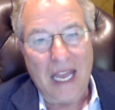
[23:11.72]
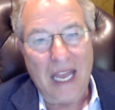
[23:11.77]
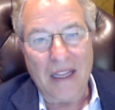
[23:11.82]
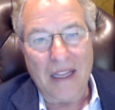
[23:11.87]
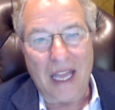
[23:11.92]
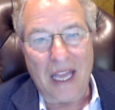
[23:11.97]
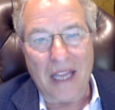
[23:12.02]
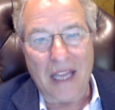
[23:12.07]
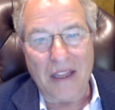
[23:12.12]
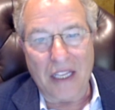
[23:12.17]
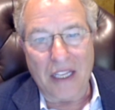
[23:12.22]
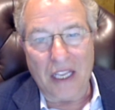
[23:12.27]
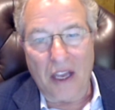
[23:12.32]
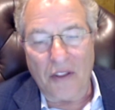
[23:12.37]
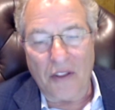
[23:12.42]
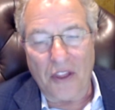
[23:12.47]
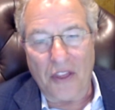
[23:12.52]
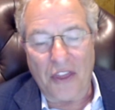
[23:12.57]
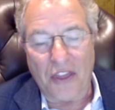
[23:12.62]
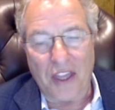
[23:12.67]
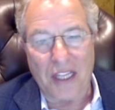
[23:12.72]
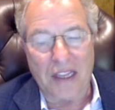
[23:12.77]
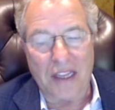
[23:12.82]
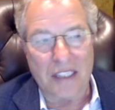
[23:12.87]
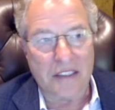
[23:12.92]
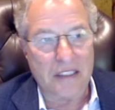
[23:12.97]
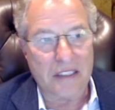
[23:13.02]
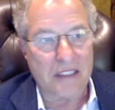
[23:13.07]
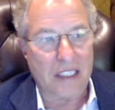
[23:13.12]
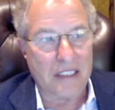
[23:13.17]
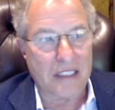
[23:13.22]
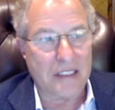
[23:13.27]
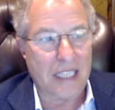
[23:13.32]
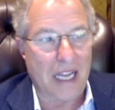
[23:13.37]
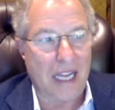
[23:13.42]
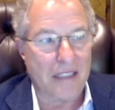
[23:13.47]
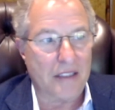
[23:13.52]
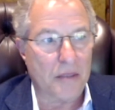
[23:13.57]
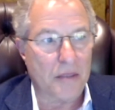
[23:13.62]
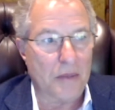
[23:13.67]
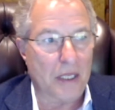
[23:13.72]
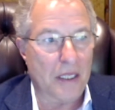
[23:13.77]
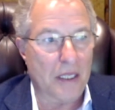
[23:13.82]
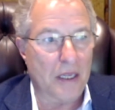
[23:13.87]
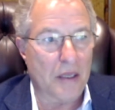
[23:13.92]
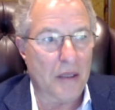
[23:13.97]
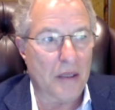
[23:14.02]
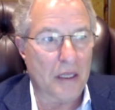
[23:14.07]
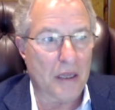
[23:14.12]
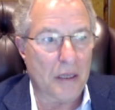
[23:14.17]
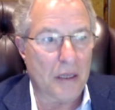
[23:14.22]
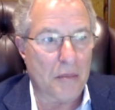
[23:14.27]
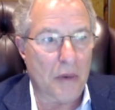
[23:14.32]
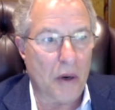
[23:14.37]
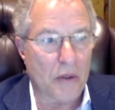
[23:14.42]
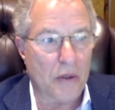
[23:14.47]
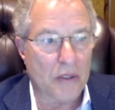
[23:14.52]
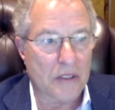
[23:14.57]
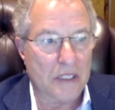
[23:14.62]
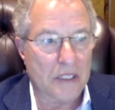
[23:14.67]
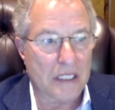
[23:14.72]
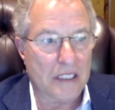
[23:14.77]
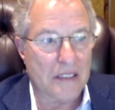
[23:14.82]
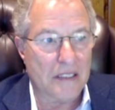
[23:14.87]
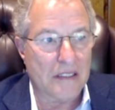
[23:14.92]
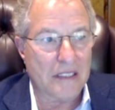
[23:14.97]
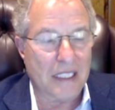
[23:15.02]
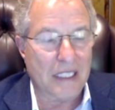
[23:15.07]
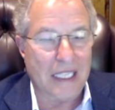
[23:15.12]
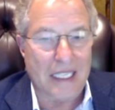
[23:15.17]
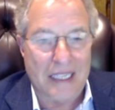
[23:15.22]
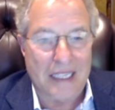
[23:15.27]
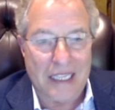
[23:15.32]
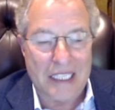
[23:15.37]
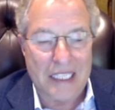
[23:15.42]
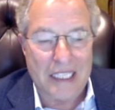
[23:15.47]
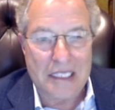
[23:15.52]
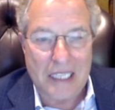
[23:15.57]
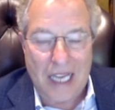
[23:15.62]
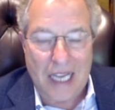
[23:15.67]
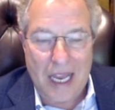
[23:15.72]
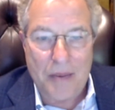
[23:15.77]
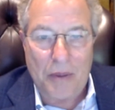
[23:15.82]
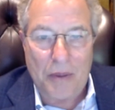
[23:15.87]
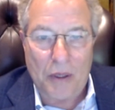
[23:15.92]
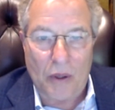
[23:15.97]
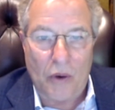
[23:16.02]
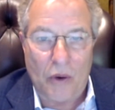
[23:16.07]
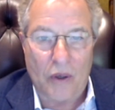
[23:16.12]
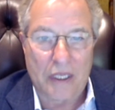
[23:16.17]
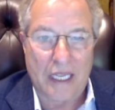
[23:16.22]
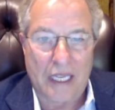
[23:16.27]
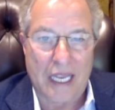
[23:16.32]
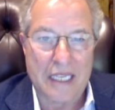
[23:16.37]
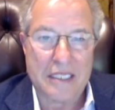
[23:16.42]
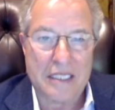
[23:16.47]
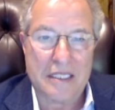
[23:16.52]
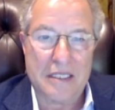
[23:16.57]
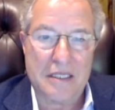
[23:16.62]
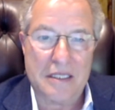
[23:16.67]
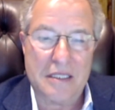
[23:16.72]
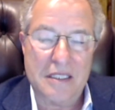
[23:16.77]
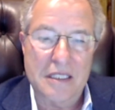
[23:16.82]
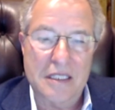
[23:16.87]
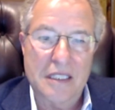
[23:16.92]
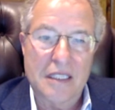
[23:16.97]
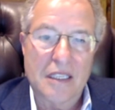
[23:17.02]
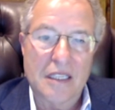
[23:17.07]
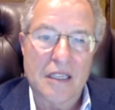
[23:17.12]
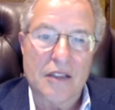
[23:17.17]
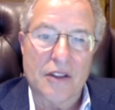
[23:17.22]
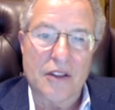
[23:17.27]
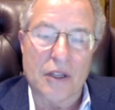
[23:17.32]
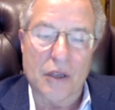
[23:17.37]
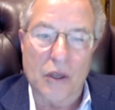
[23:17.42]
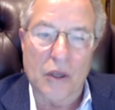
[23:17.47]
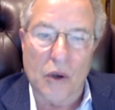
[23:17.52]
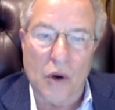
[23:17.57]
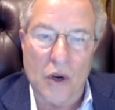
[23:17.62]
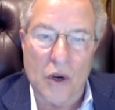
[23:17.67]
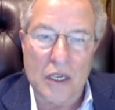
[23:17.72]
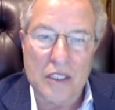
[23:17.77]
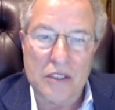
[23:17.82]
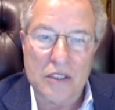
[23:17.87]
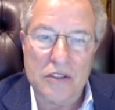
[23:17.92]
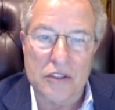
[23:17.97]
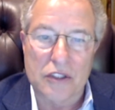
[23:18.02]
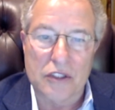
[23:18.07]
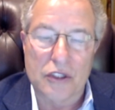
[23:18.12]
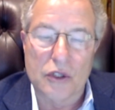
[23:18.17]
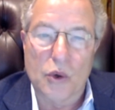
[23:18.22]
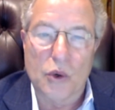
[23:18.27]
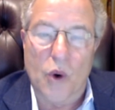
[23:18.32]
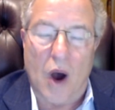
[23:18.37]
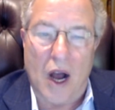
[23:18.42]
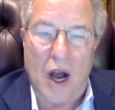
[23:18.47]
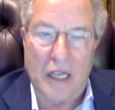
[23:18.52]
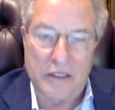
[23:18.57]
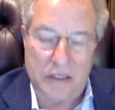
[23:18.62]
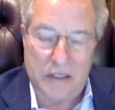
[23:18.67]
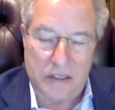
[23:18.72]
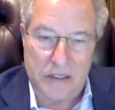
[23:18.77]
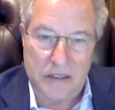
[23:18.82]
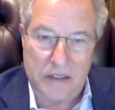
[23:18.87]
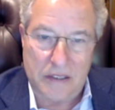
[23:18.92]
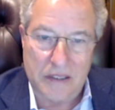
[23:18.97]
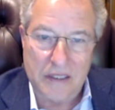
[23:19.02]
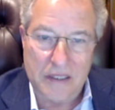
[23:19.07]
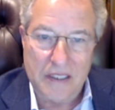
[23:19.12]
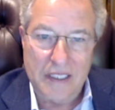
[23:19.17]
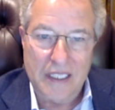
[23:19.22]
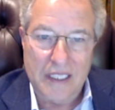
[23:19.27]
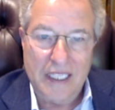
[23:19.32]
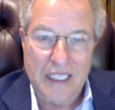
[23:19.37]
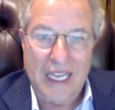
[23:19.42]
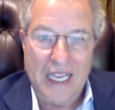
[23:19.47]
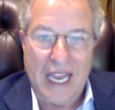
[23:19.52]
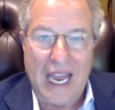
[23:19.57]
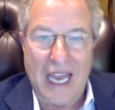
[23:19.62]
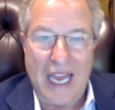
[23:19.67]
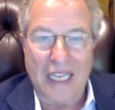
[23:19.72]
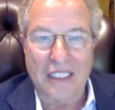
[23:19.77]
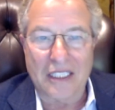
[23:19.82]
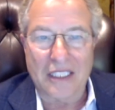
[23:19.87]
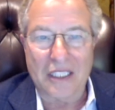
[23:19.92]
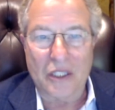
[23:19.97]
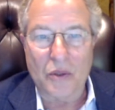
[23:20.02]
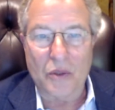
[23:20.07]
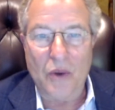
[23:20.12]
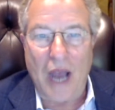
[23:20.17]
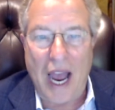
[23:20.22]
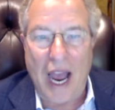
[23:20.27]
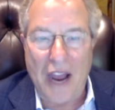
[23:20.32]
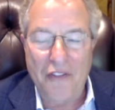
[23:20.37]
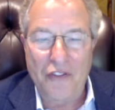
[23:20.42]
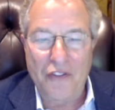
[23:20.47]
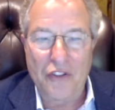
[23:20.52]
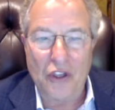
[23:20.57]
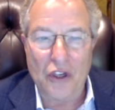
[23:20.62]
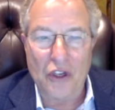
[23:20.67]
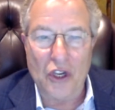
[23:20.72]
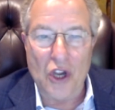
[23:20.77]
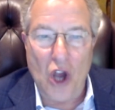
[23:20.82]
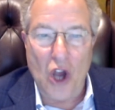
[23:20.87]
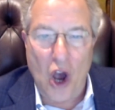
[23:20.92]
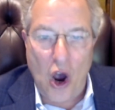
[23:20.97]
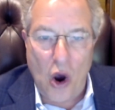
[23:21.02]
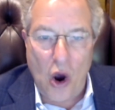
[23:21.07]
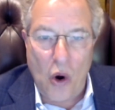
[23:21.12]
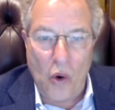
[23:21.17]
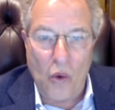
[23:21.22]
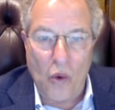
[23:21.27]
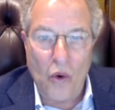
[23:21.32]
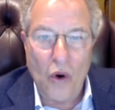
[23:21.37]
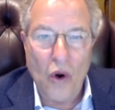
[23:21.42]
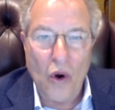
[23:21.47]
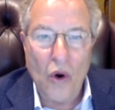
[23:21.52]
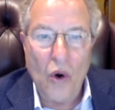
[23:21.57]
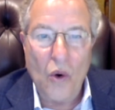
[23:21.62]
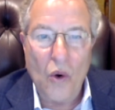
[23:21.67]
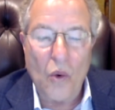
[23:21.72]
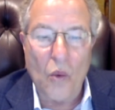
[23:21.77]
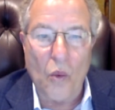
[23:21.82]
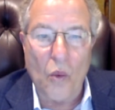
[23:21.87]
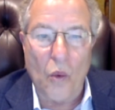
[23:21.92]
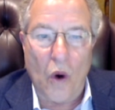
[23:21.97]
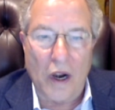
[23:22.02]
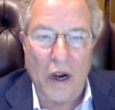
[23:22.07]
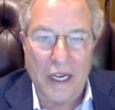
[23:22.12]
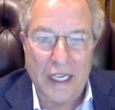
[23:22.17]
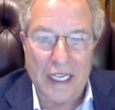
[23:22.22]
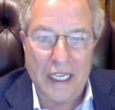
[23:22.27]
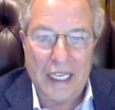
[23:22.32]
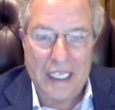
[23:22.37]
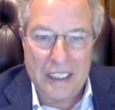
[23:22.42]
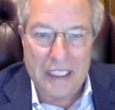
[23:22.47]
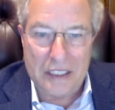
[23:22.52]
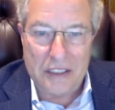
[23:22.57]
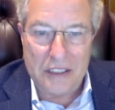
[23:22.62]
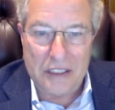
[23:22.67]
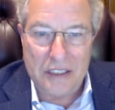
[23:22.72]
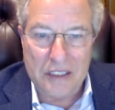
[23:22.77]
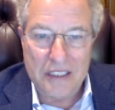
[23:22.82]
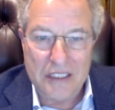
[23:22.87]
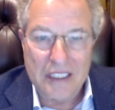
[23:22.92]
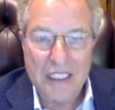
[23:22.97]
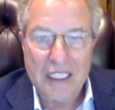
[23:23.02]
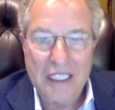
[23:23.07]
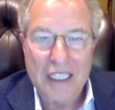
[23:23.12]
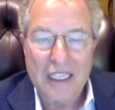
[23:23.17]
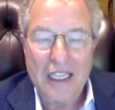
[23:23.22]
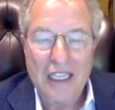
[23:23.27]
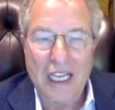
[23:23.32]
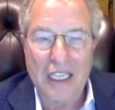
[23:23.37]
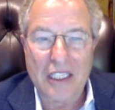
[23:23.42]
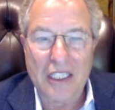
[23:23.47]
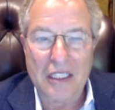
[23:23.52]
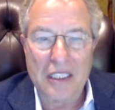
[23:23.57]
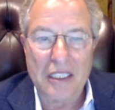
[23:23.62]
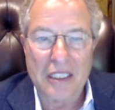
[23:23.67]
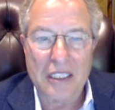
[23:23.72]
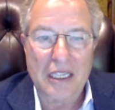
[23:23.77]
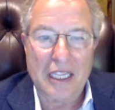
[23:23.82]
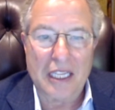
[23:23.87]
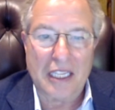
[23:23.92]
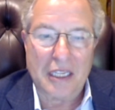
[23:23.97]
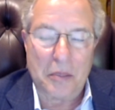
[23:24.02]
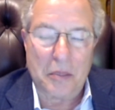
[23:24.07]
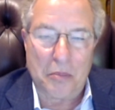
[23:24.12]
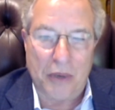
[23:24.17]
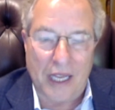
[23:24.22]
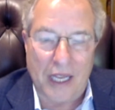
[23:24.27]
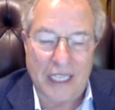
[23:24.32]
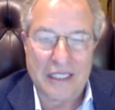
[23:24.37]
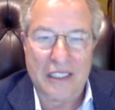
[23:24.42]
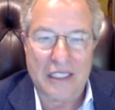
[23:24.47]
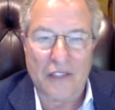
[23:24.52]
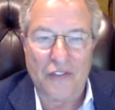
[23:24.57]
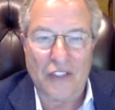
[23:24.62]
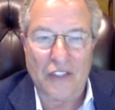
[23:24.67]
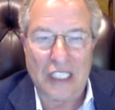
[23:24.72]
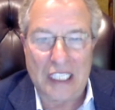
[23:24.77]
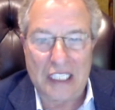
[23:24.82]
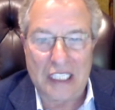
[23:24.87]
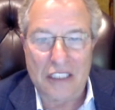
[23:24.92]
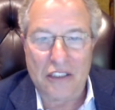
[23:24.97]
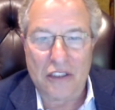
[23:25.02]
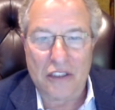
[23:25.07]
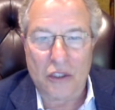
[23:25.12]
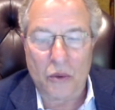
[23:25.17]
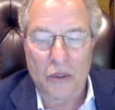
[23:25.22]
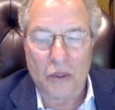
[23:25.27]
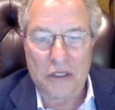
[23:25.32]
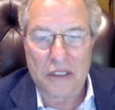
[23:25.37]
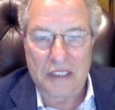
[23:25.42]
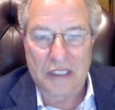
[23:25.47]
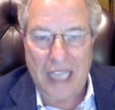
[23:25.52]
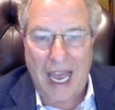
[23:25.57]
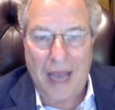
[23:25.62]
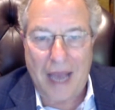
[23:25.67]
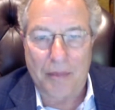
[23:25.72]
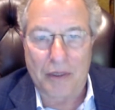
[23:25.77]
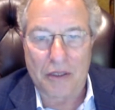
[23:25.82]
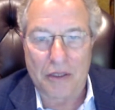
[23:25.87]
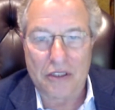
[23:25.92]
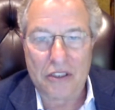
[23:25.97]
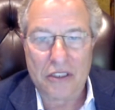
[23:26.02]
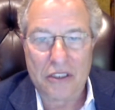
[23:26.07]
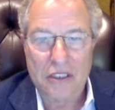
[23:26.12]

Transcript: And the other thing that sticks out to me the most is in these labor law cases, the law is nuanced, and you have to know what it is that the plaintiff needs to establish